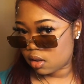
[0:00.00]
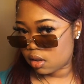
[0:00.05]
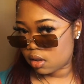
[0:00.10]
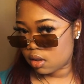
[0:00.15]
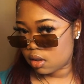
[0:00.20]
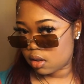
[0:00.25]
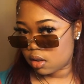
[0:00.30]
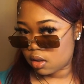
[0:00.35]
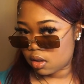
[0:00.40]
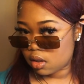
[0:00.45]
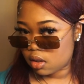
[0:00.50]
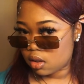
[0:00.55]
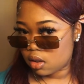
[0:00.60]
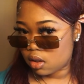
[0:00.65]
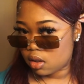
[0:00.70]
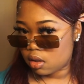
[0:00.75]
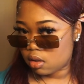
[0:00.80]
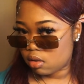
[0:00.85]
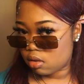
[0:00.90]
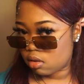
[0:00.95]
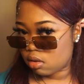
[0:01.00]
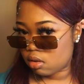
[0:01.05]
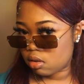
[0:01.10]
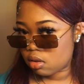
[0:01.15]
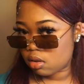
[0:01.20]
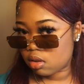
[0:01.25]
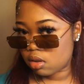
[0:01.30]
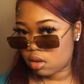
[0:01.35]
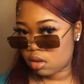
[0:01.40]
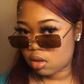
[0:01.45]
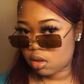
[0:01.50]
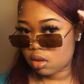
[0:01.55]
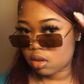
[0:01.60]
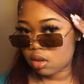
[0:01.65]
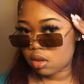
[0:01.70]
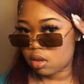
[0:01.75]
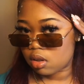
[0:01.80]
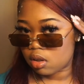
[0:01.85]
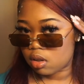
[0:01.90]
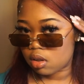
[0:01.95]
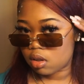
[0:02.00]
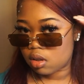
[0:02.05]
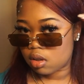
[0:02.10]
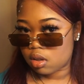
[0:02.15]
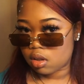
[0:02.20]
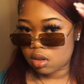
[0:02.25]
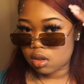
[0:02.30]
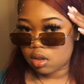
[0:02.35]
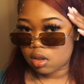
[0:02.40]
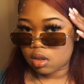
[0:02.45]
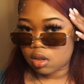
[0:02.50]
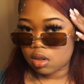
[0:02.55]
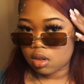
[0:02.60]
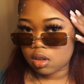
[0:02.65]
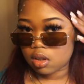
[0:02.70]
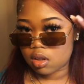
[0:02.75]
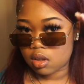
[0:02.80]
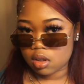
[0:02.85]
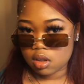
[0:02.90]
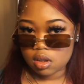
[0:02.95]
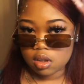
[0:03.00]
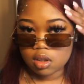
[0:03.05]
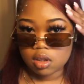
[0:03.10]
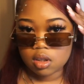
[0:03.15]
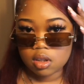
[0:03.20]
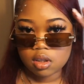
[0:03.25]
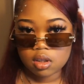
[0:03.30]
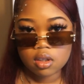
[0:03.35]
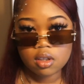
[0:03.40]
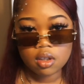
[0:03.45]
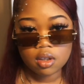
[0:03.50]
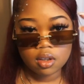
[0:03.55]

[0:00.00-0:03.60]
No one is speaking in this clip.